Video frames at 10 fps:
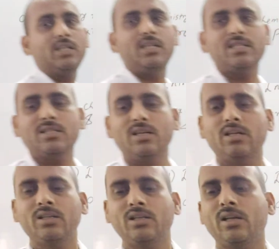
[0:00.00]
is
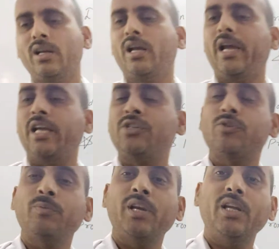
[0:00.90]
the
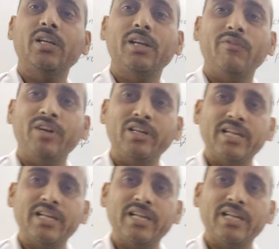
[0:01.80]
enantiomeric effect,